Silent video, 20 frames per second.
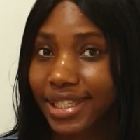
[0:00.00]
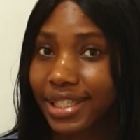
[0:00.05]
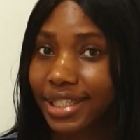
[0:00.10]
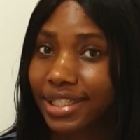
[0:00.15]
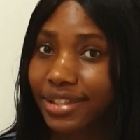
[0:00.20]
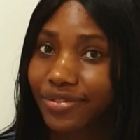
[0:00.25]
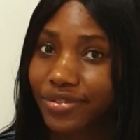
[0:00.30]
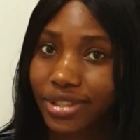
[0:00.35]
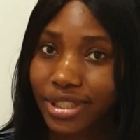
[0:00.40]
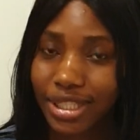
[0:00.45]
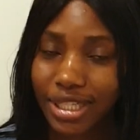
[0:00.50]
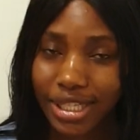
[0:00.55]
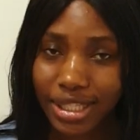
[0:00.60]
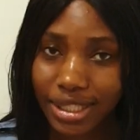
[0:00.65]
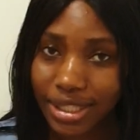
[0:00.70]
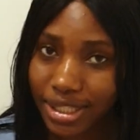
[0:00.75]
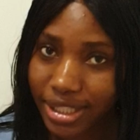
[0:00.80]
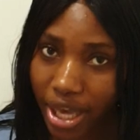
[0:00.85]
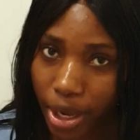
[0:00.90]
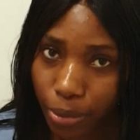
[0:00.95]
lived in
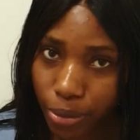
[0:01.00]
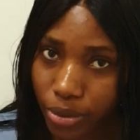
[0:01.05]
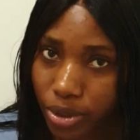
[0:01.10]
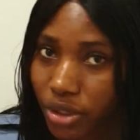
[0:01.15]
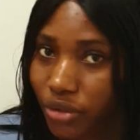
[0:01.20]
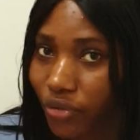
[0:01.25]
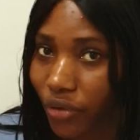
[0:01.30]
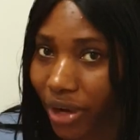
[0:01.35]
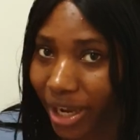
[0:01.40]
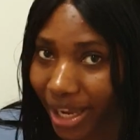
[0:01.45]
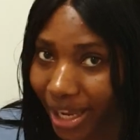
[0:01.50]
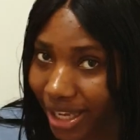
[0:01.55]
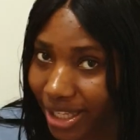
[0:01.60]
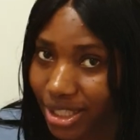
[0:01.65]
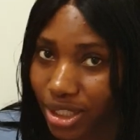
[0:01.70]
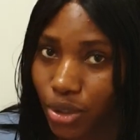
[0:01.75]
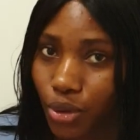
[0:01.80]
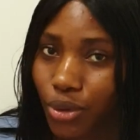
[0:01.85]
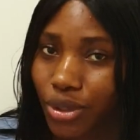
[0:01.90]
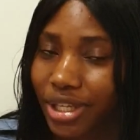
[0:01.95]
Cyprus for
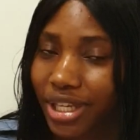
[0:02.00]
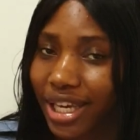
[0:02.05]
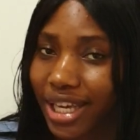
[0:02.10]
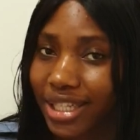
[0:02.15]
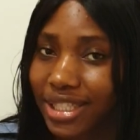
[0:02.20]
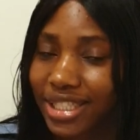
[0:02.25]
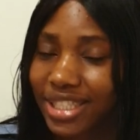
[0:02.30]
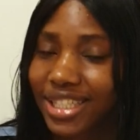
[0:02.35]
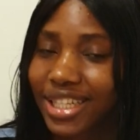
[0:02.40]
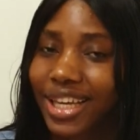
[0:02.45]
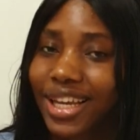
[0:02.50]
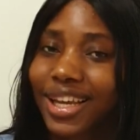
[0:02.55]
8 good years.